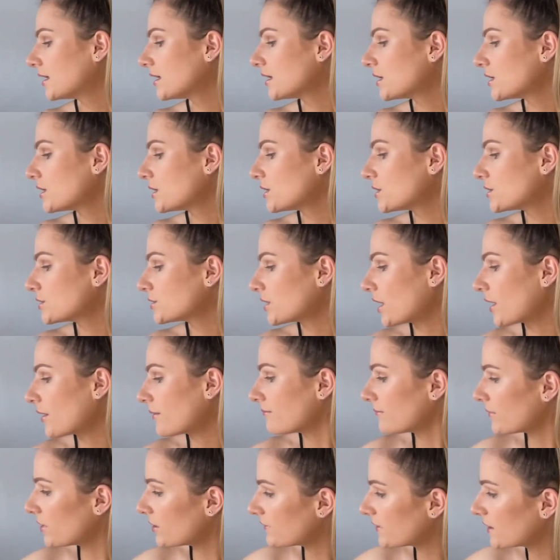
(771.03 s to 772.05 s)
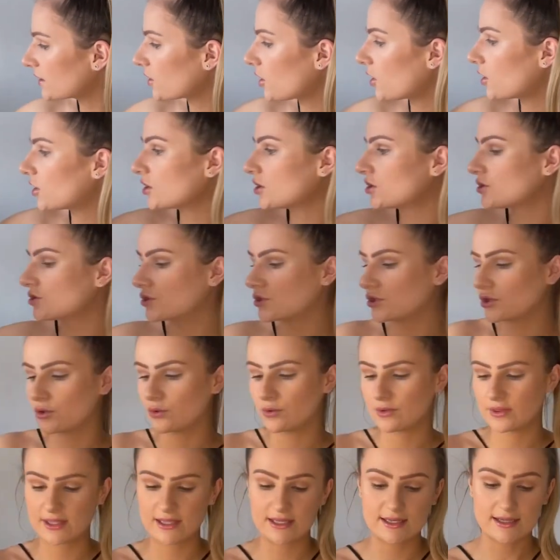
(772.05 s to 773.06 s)
so moving on to
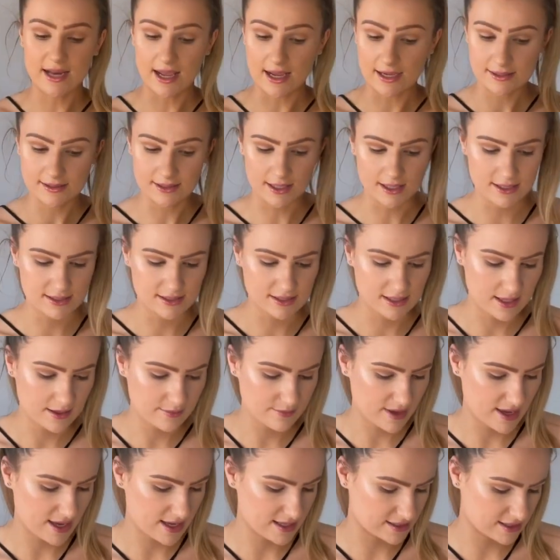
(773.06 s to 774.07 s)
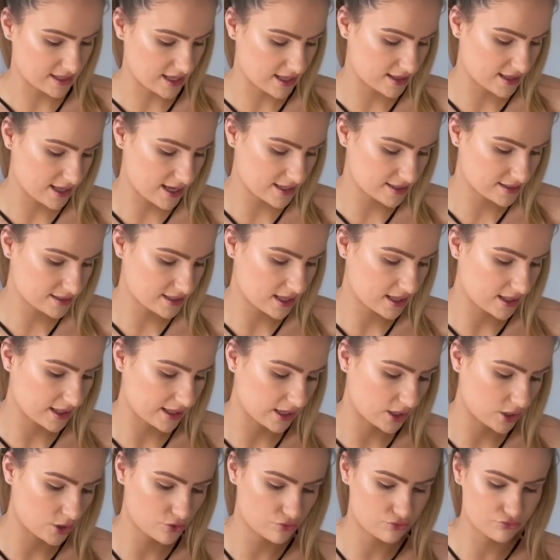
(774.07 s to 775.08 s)
the next item it's this like
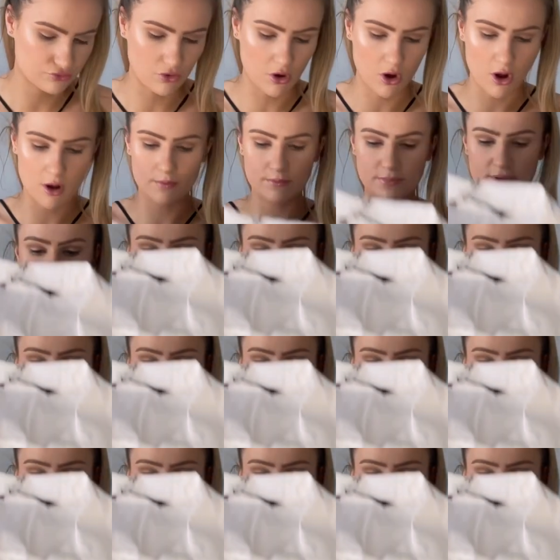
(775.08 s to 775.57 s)
cropped